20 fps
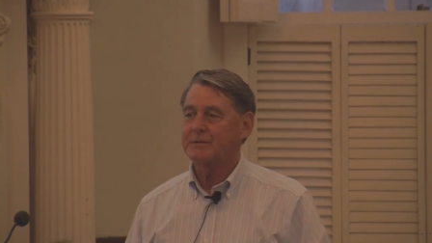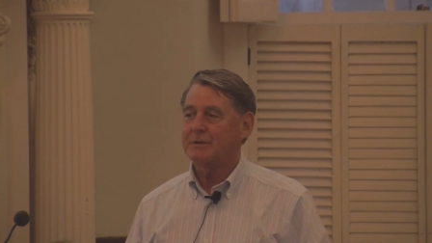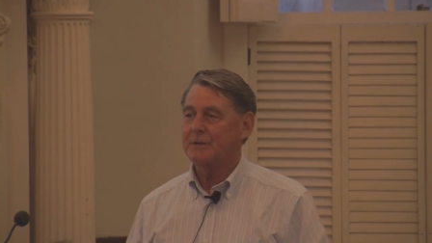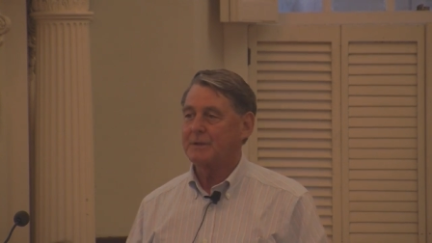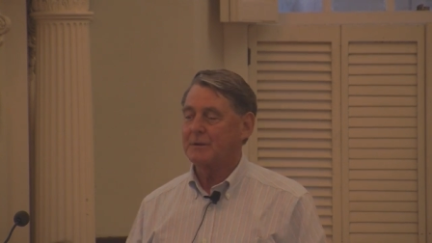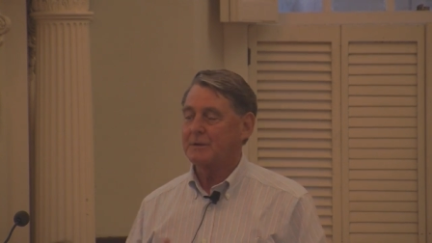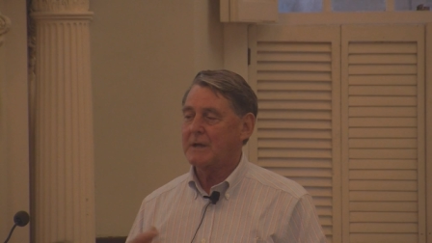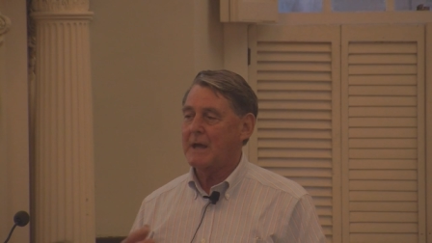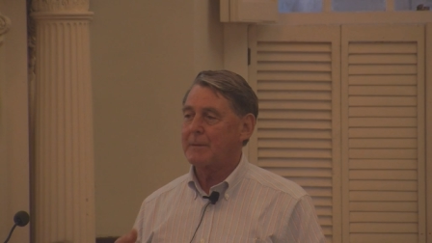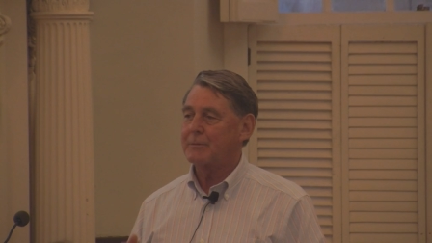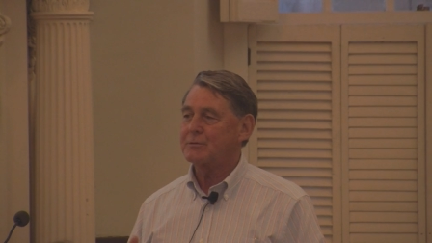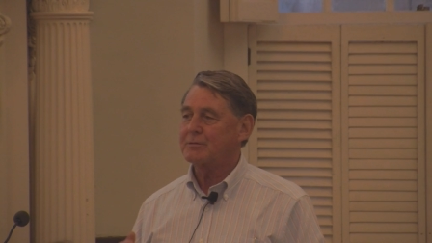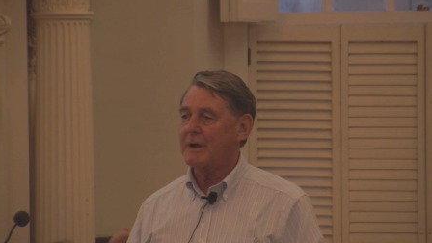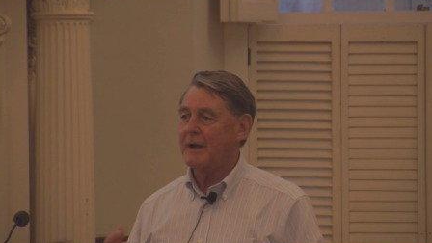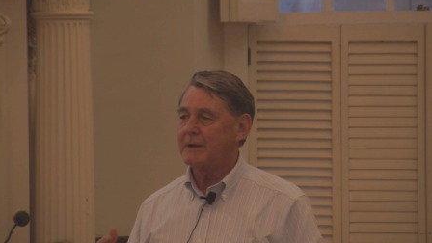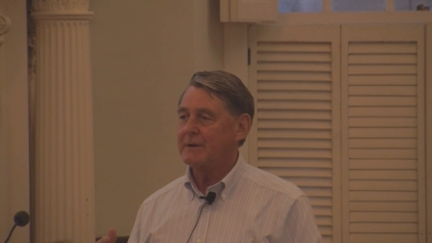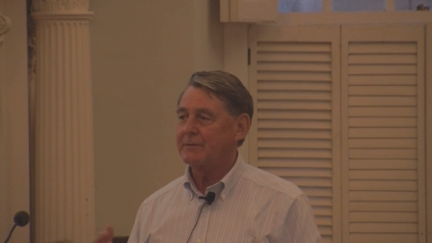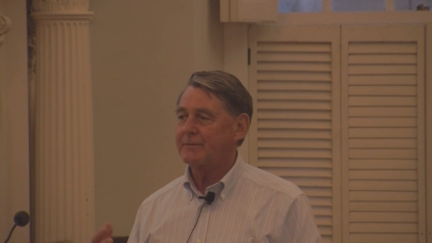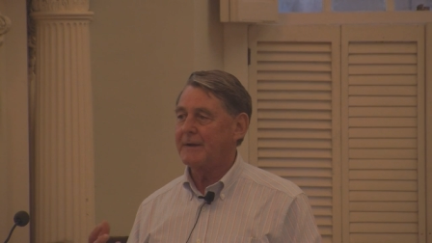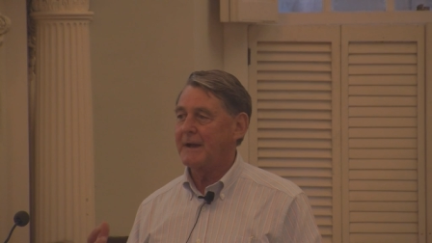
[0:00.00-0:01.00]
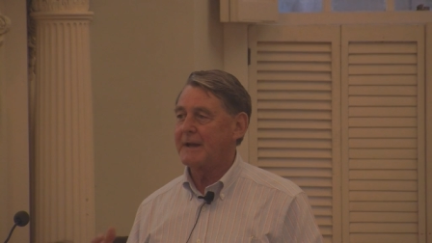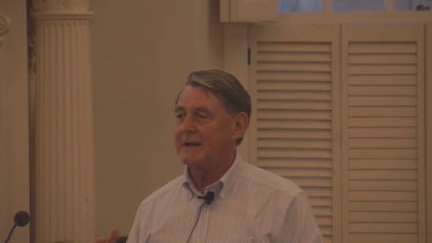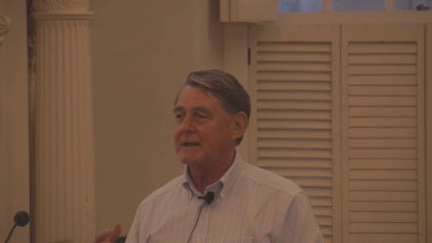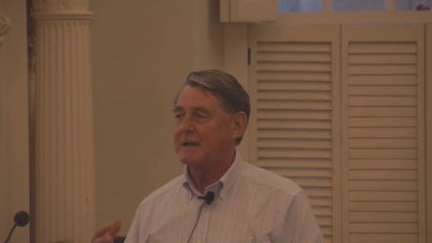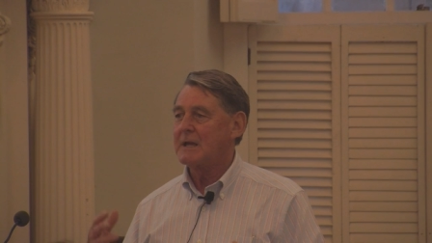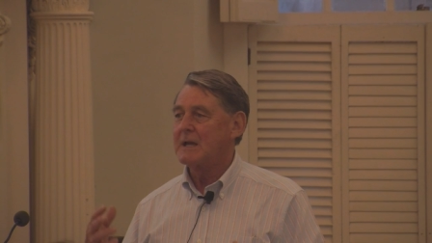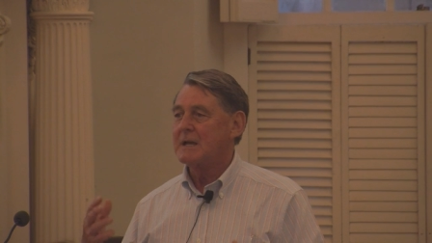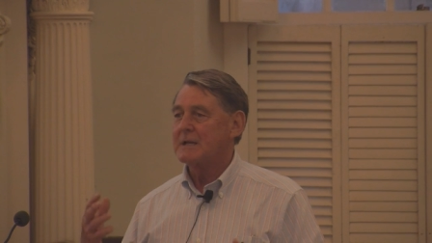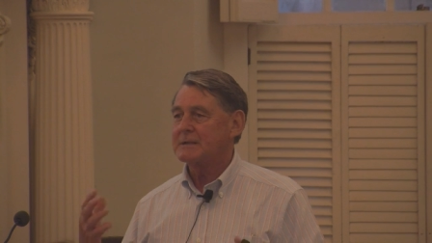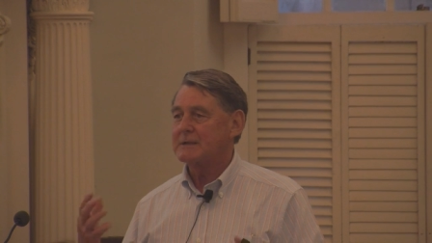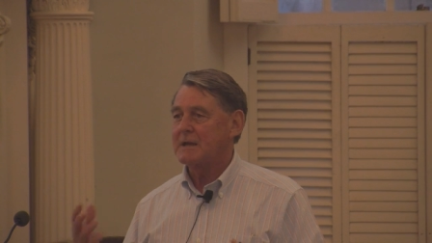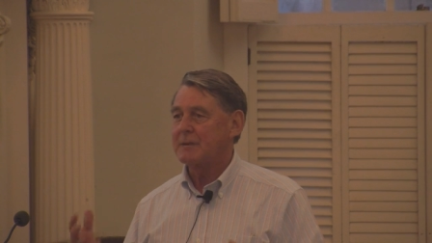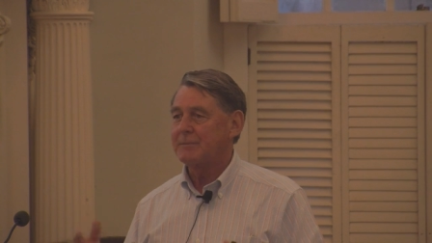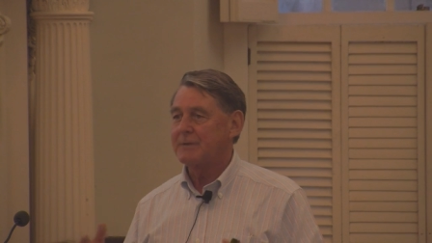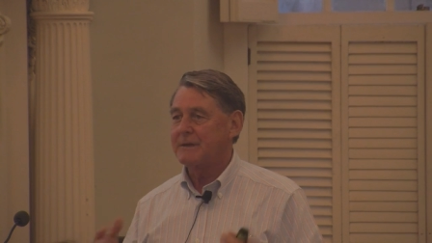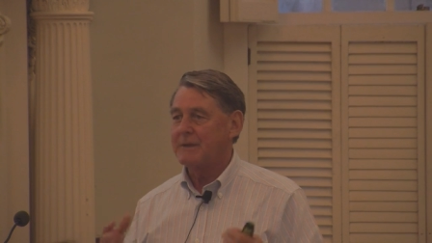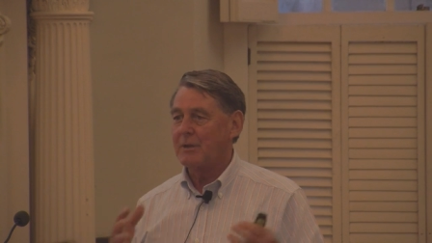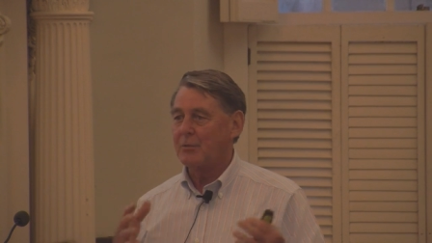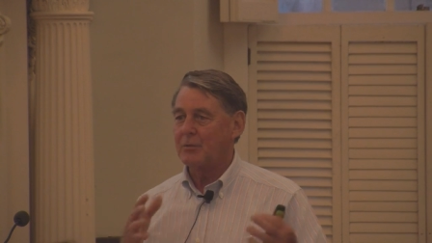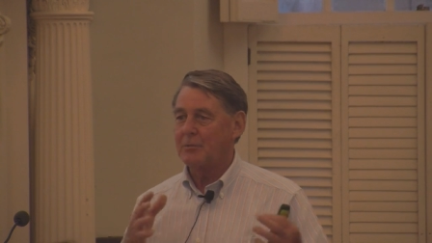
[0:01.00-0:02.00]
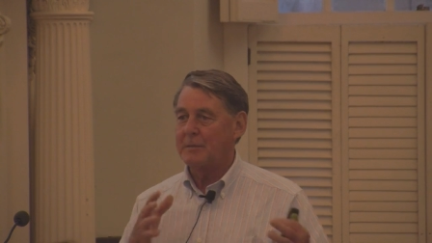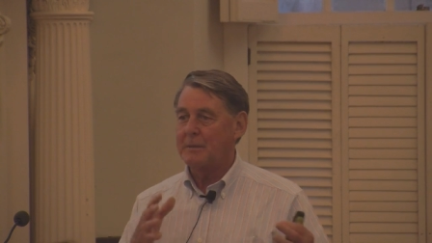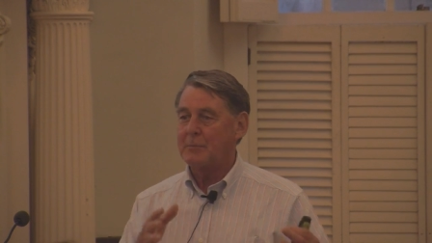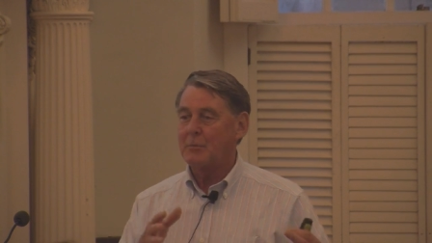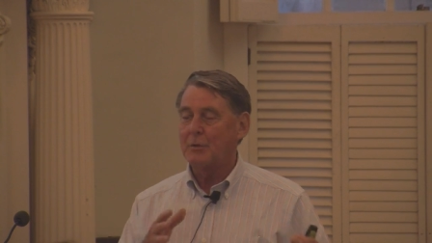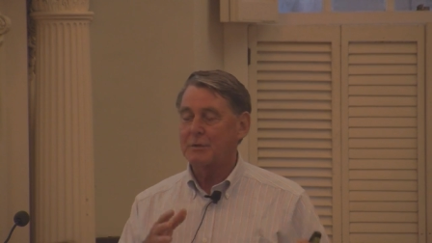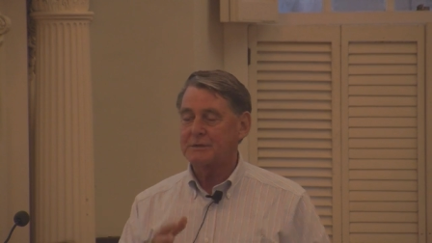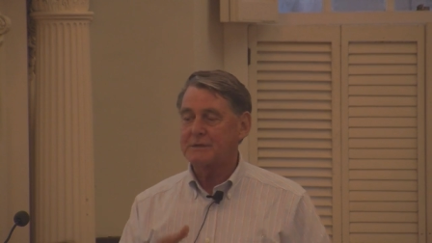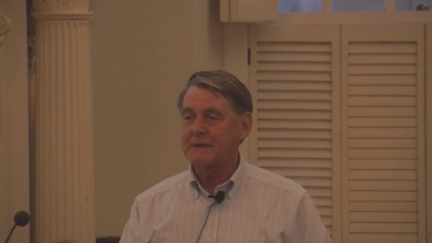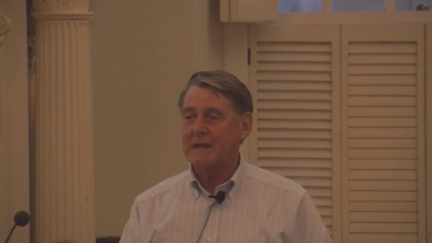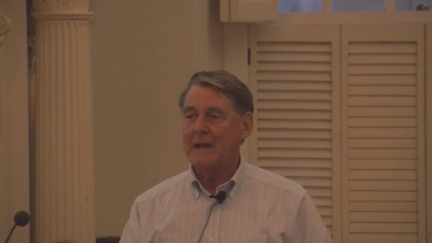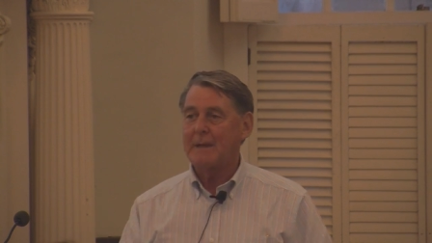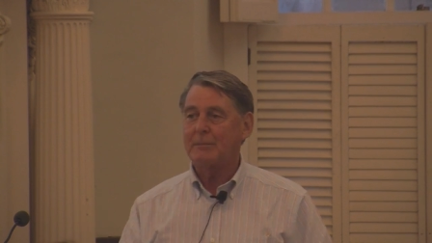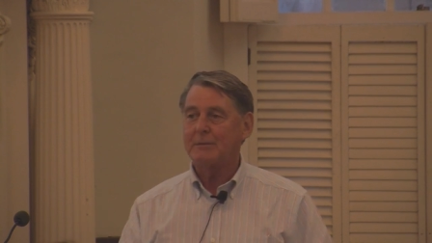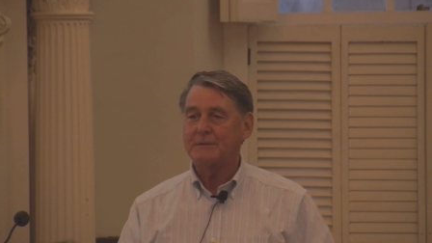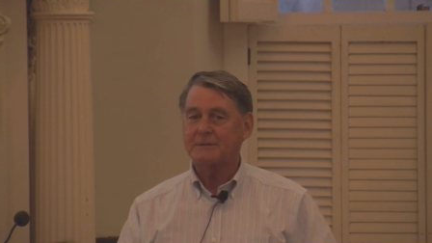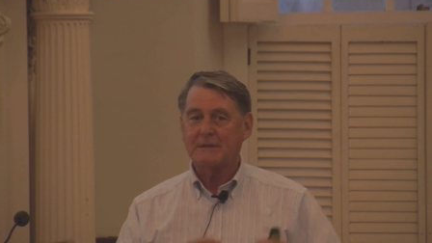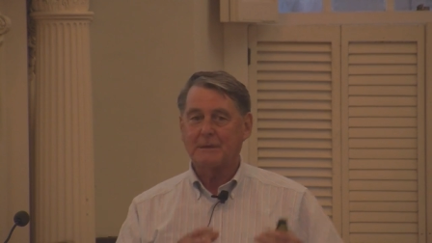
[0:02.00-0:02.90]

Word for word: So they kept trying to find something that would be more stable,